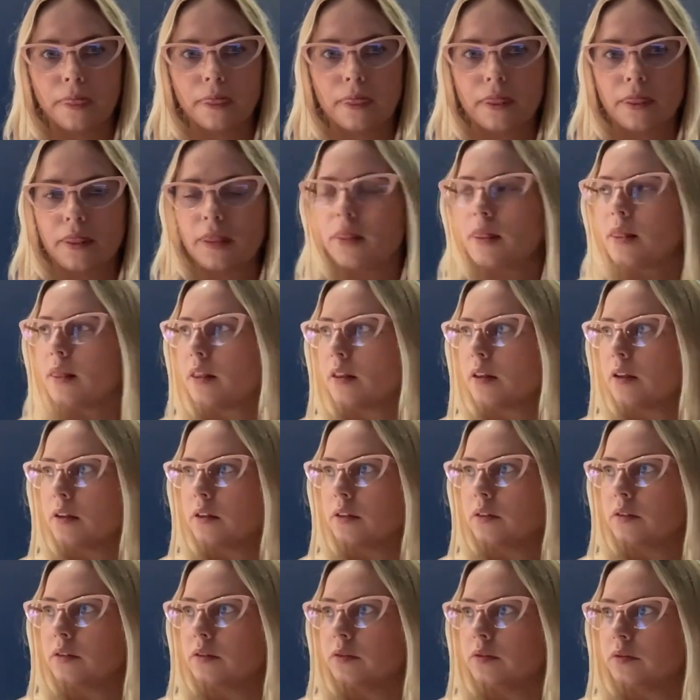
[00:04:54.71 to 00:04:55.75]

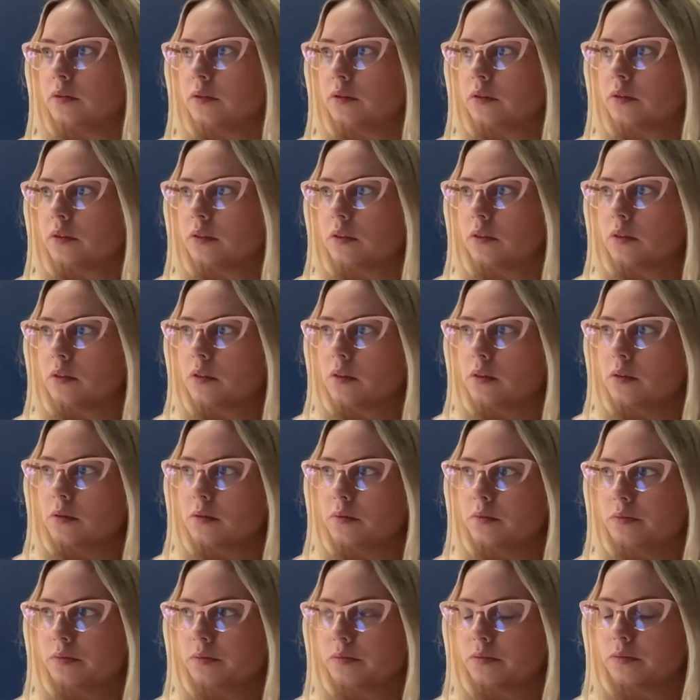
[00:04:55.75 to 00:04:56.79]

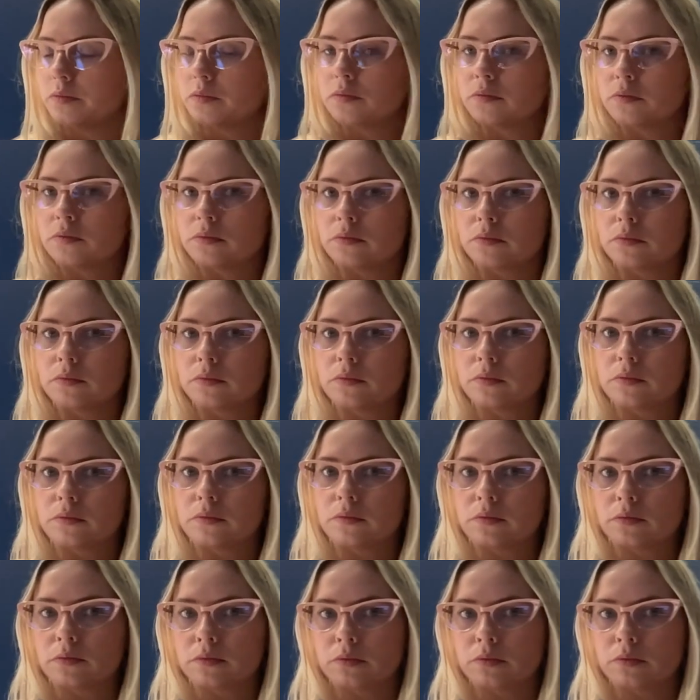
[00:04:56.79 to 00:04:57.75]
This person isn't speaking.